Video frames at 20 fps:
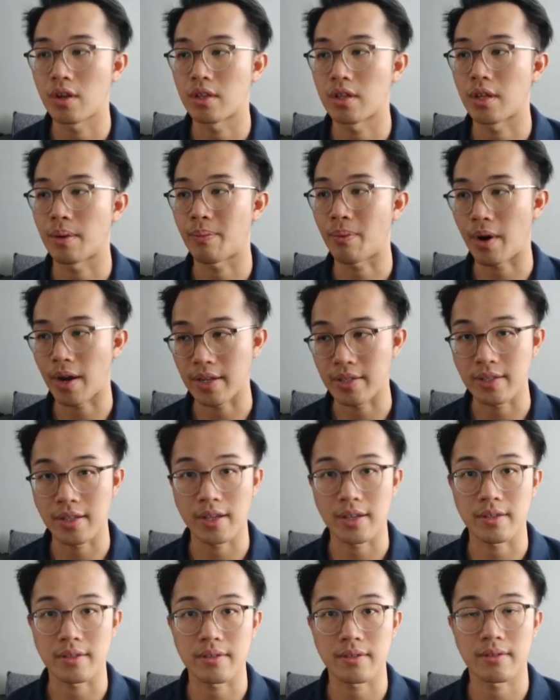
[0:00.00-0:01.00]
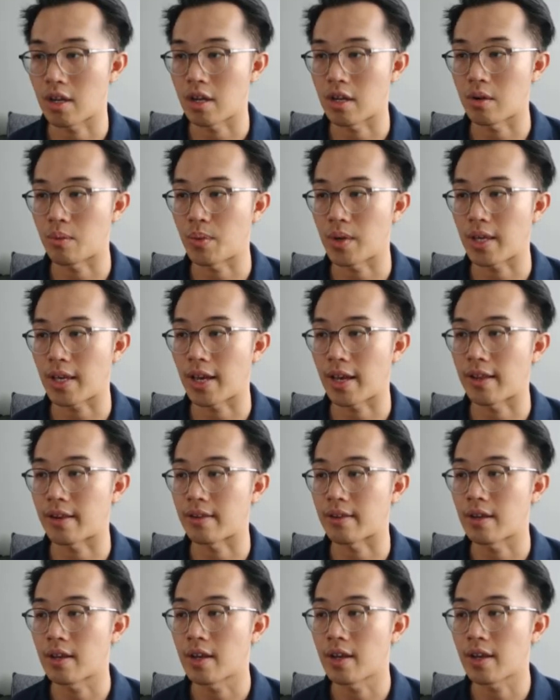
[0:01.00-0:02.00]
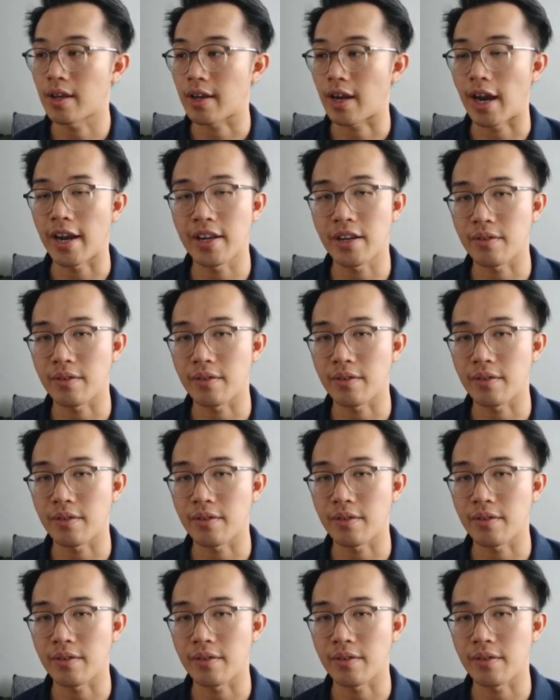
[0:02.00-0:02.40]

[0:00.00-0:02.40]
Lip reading: the prices, and we can kind